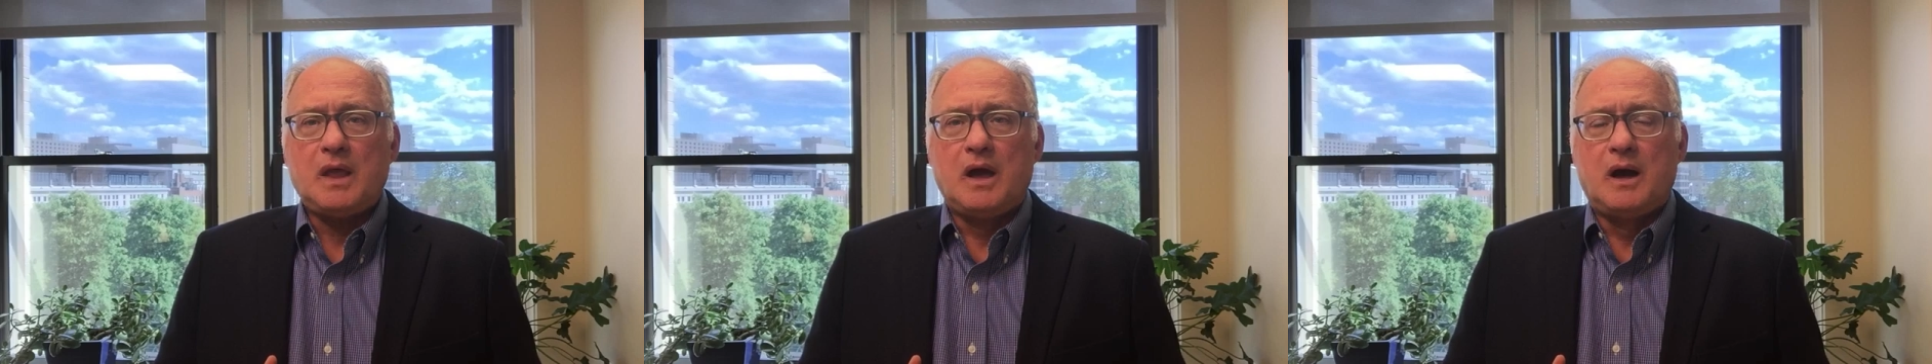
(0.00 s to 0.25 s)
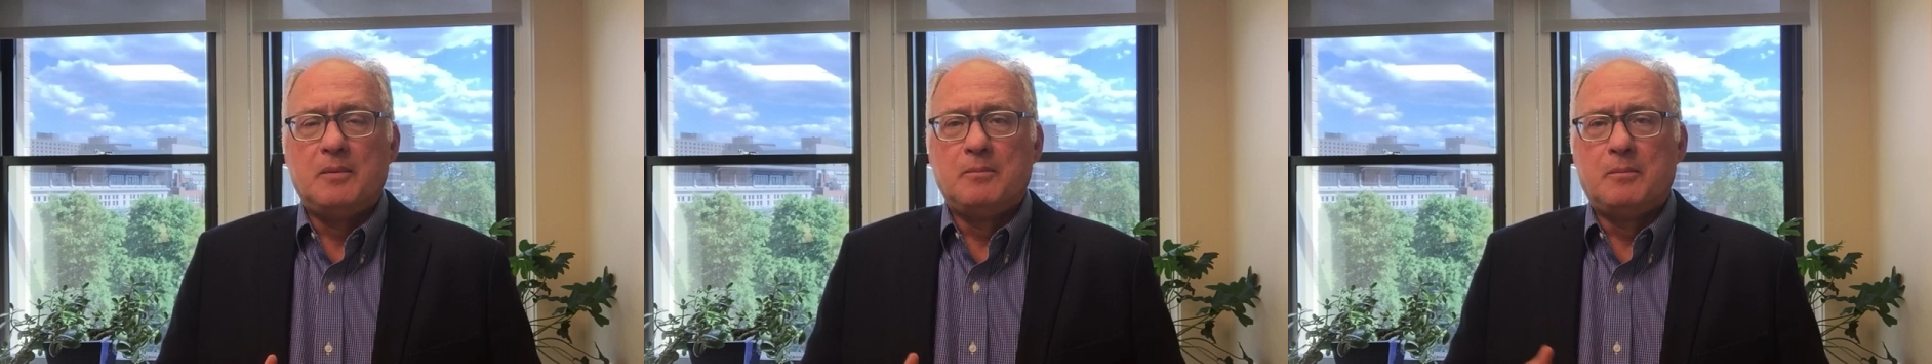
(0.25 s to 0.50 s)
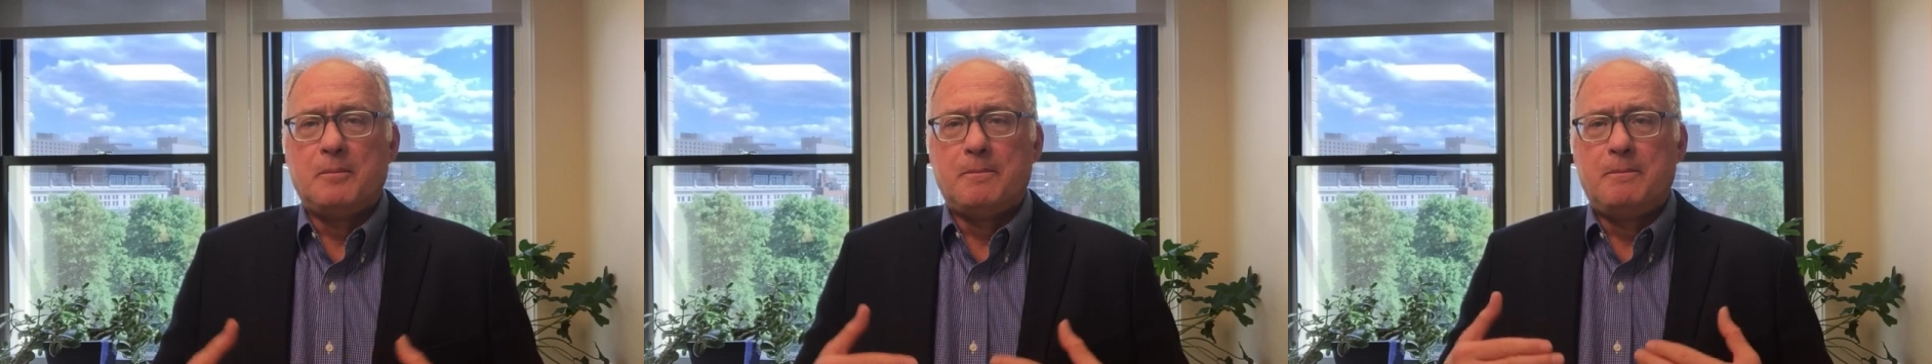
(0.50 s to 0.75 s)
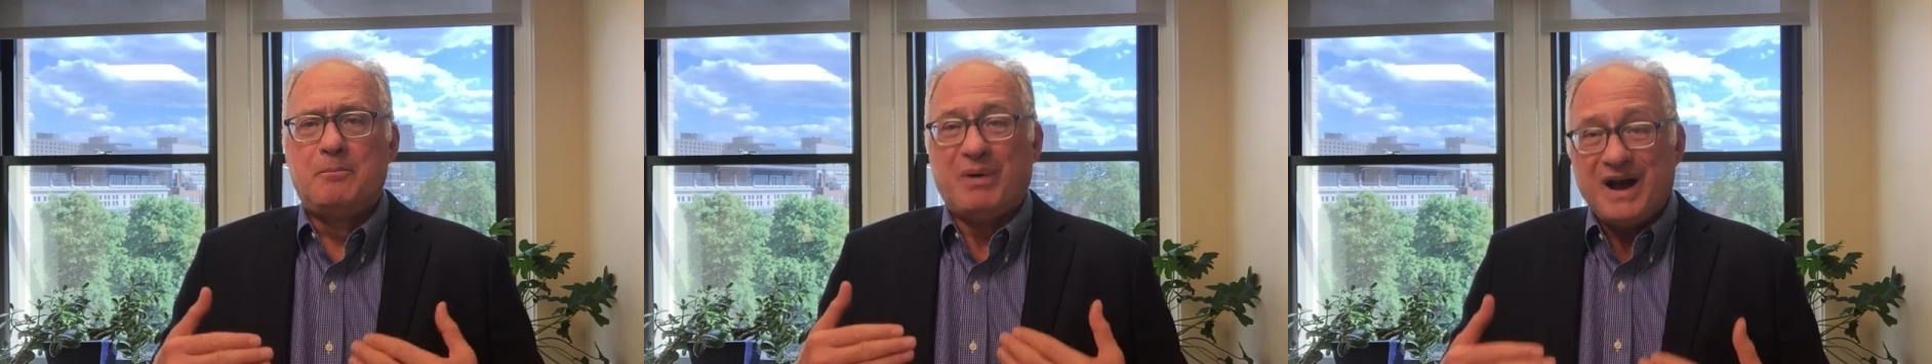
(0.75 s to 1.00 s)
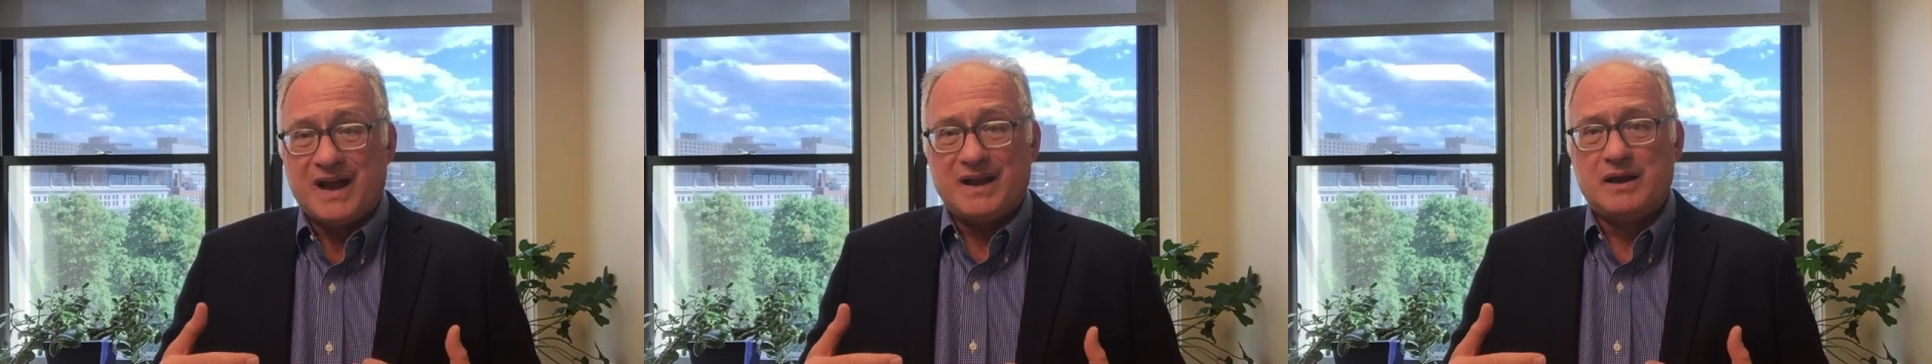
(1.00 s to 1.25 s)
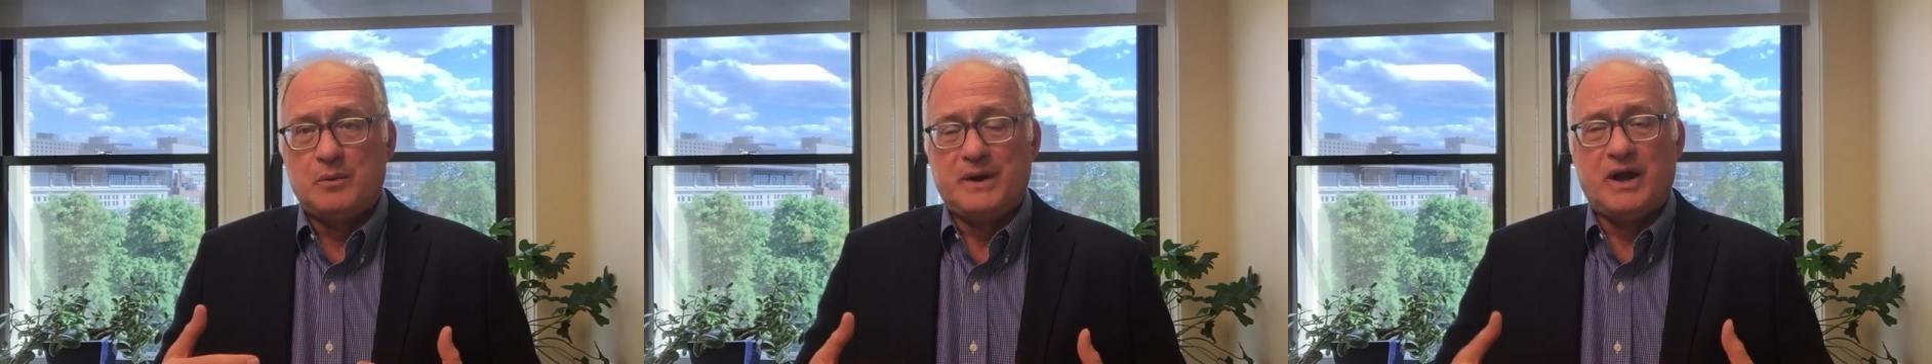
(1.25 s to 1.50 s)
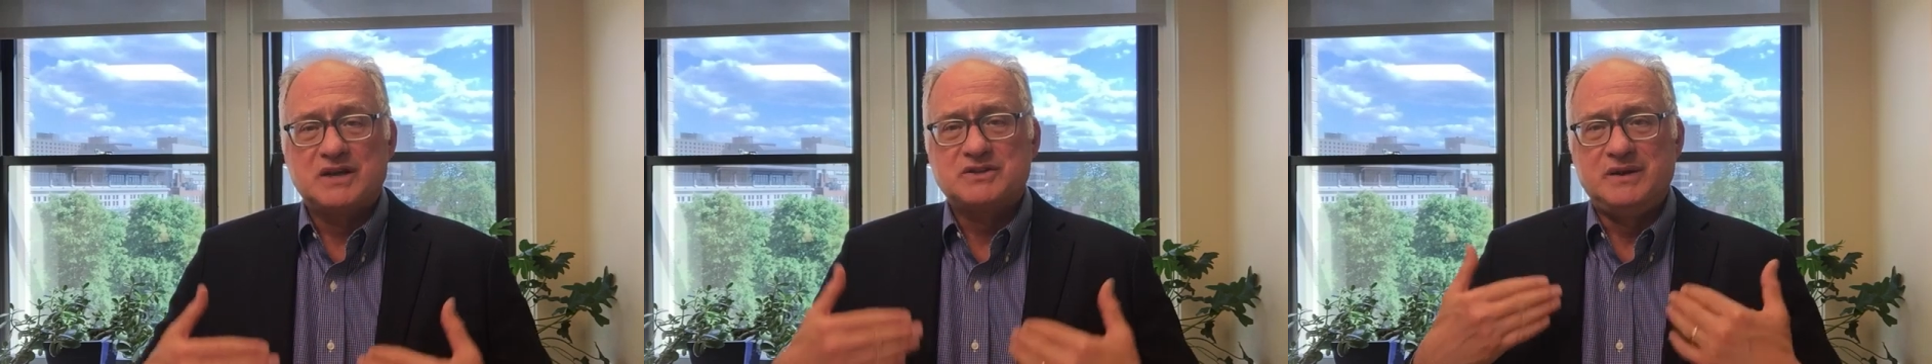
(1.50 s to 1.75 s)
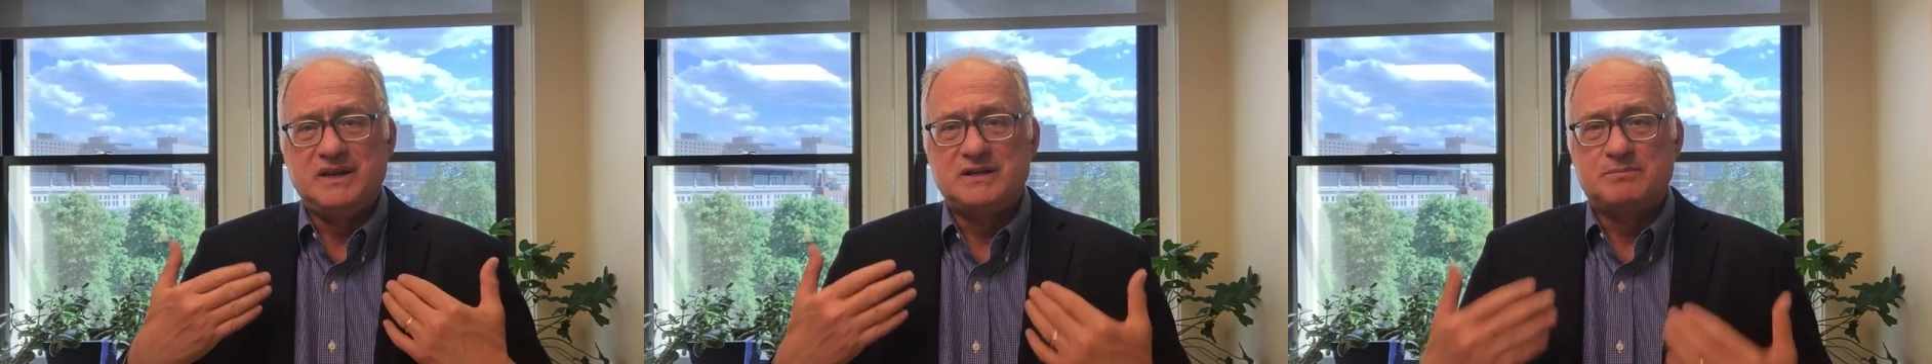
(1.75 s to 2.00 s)
Um, but we
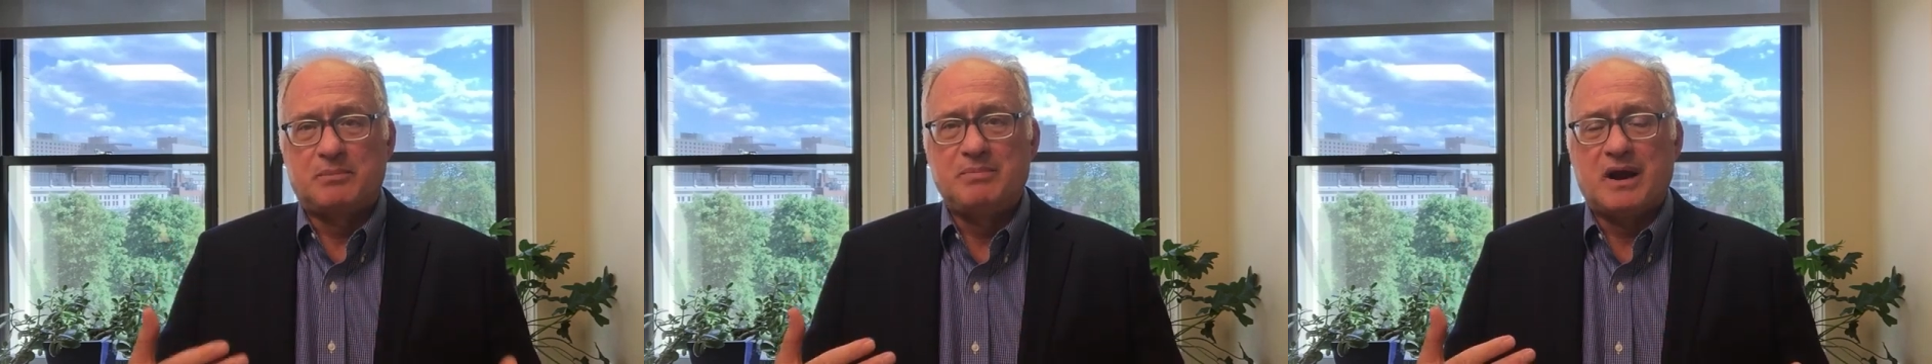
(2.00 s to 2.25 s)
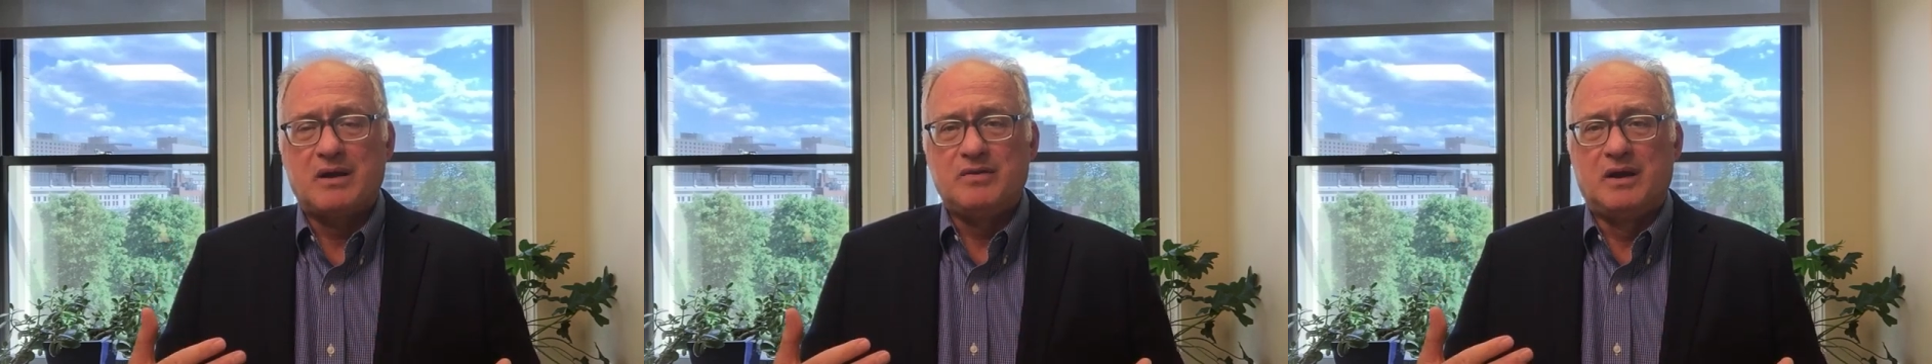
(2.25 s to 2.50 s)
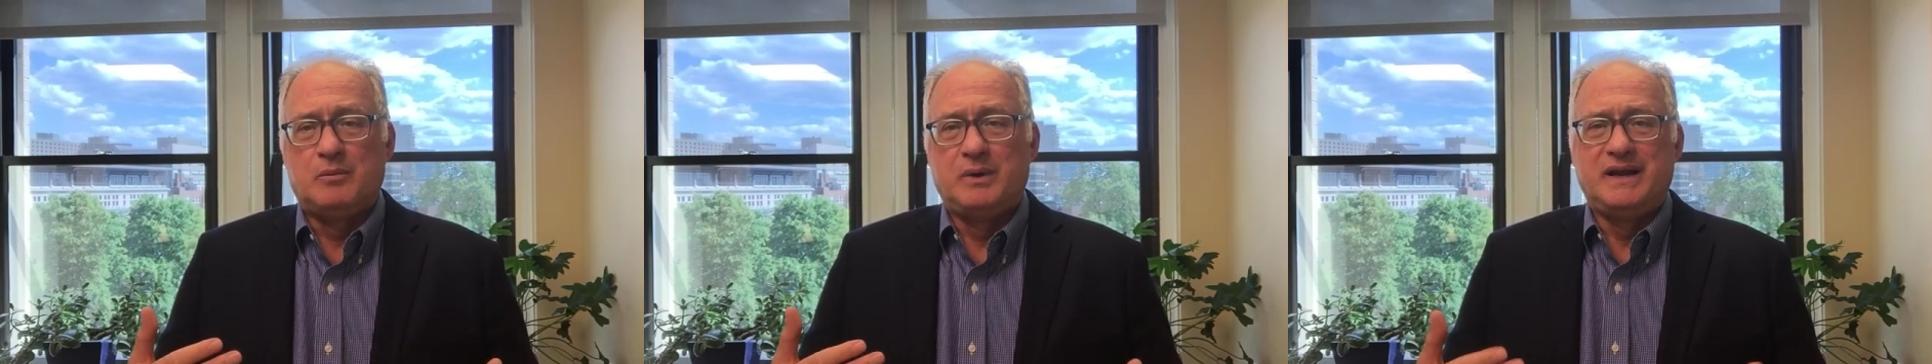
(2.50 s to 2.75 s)
also need to prepare them.